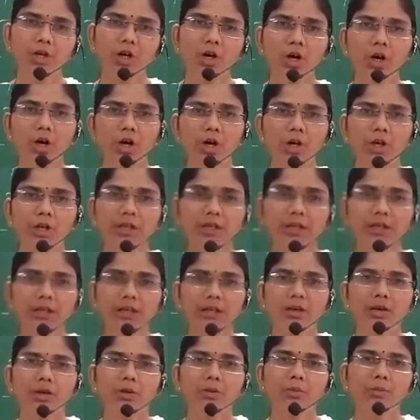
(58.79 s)
or
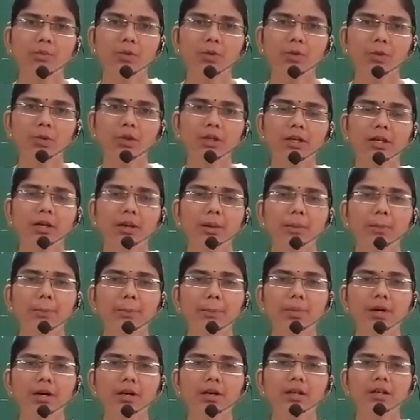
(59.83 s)
mole
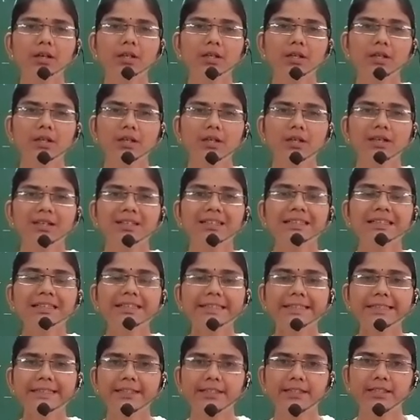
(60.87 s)
per
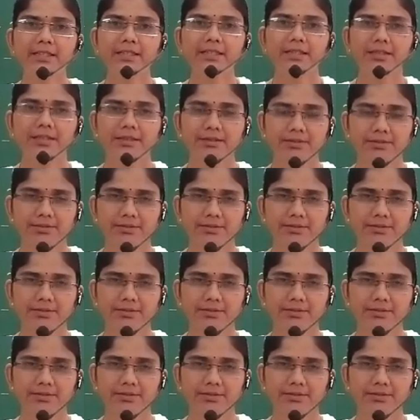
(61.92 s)
liter.